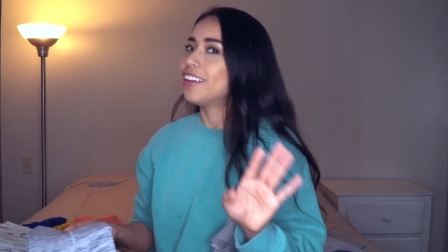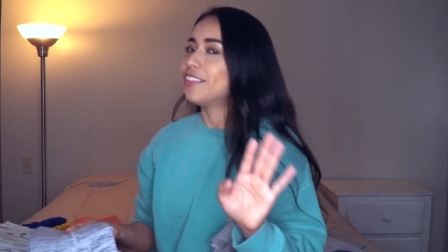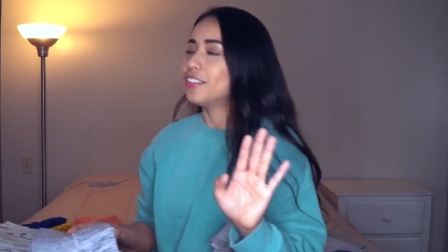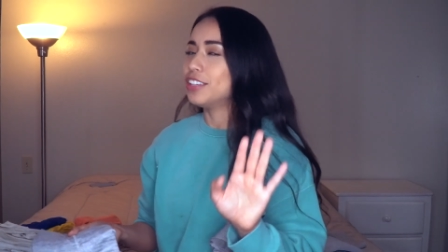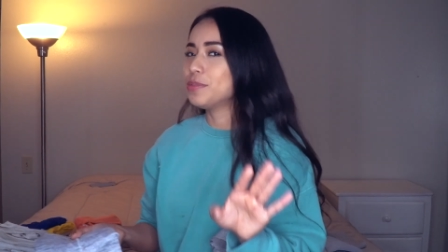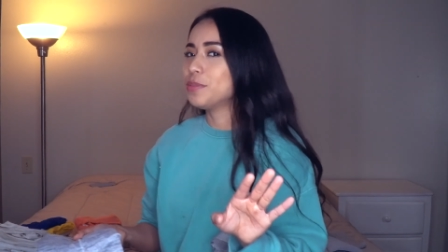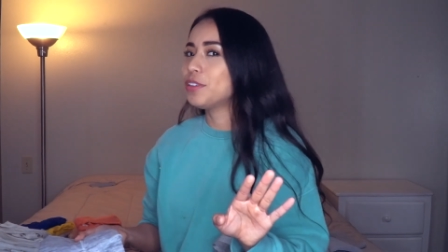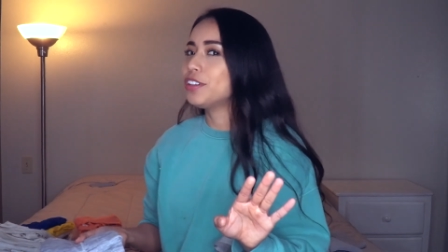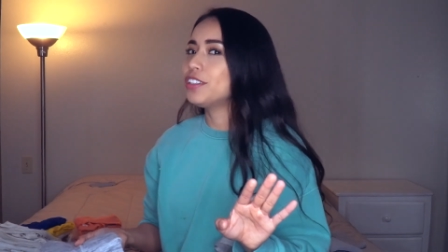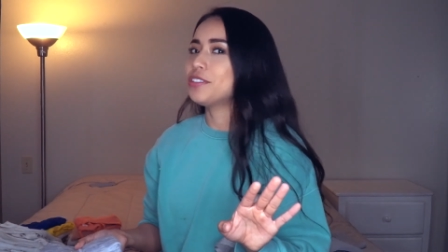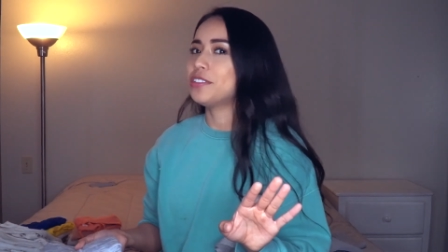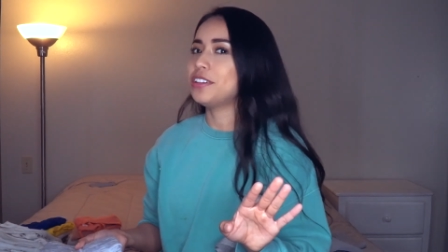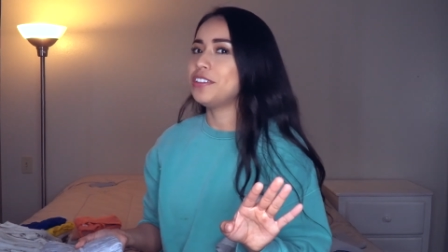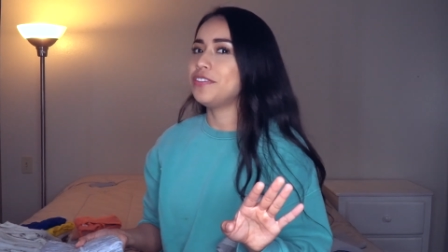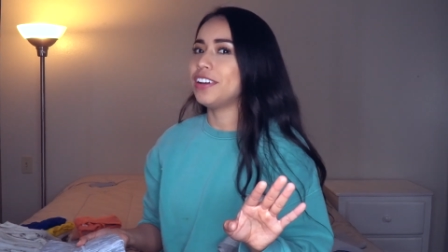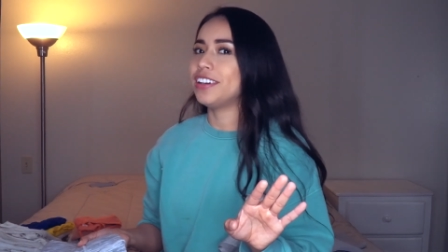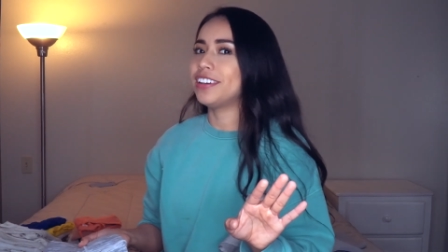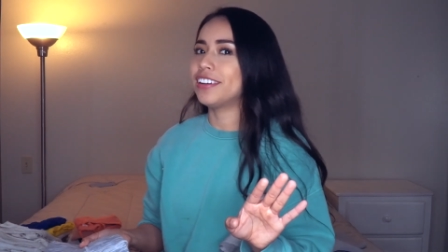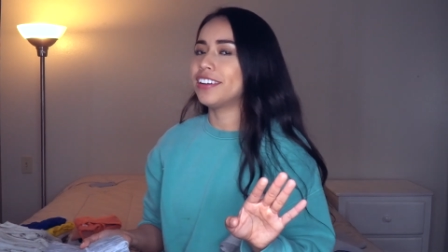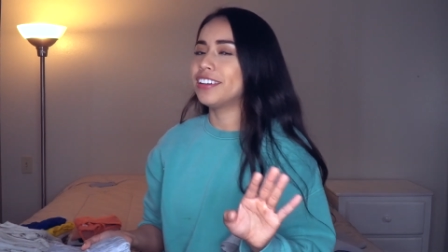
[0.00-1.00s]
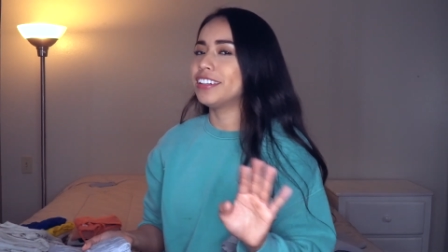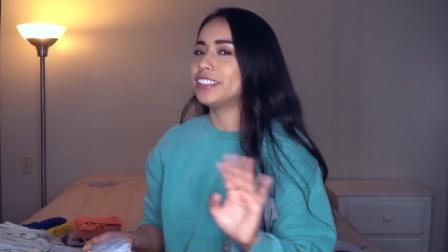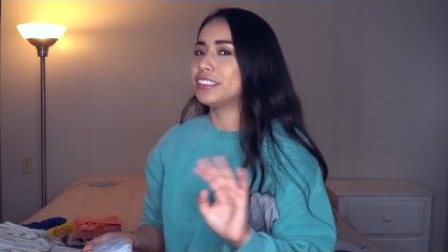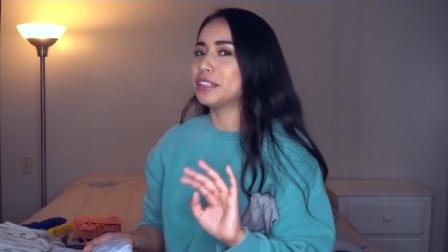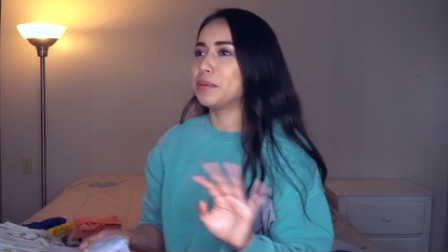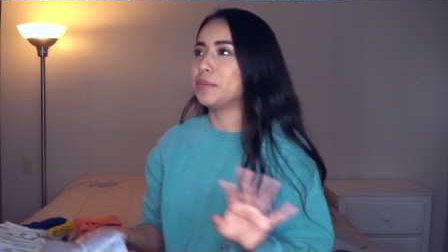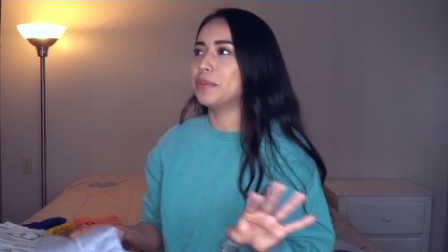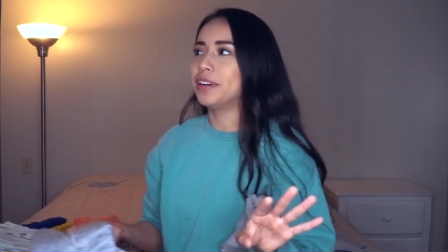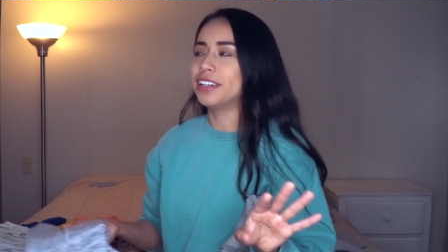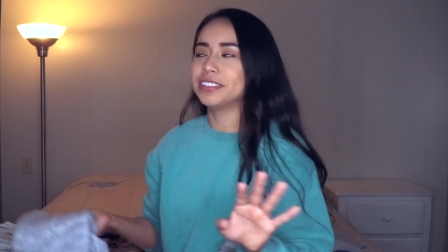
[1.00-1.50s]
it's more than twenty-five dollars,
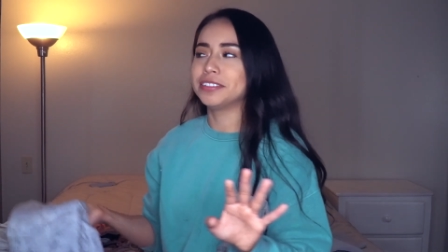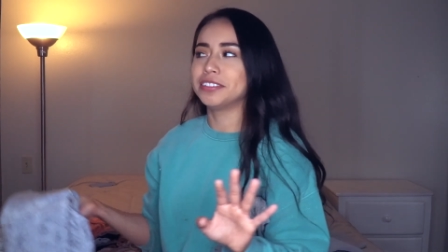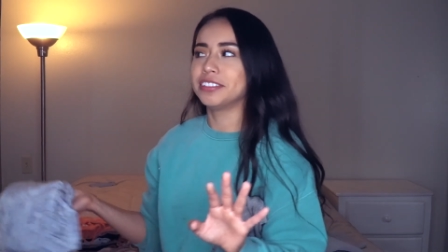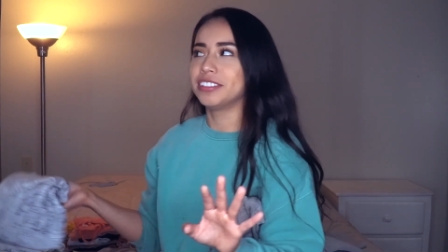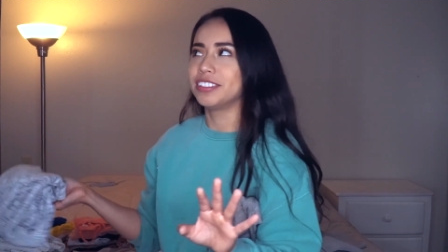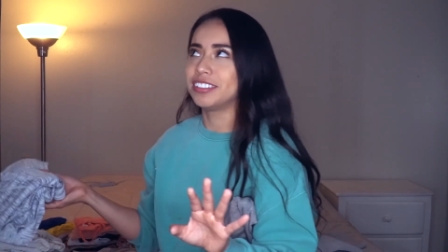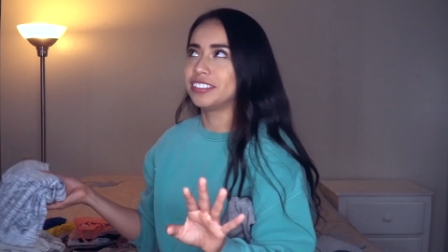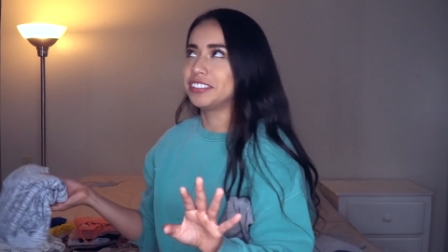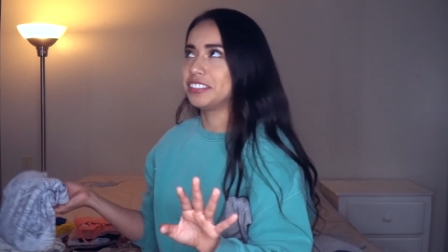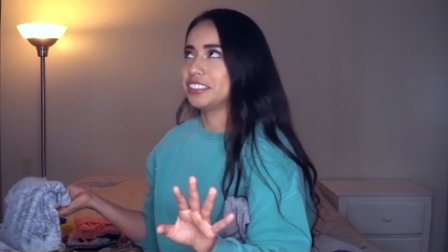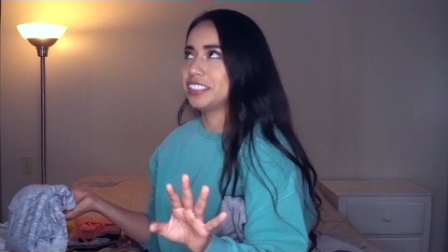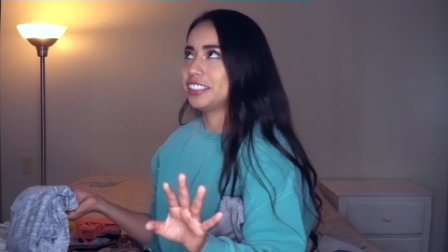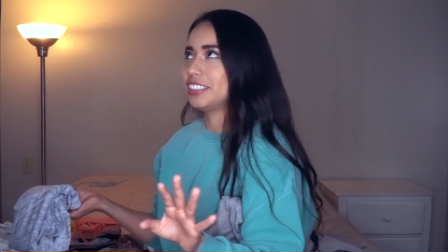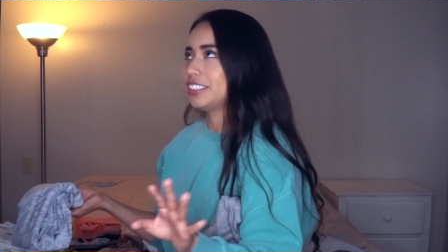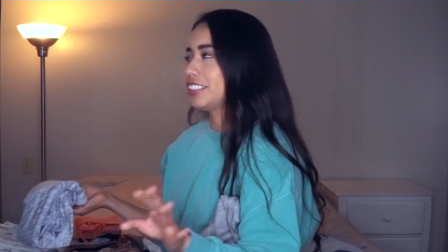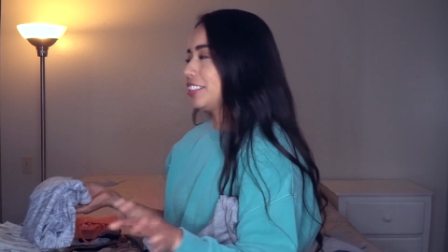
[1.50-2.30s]
I might as well go like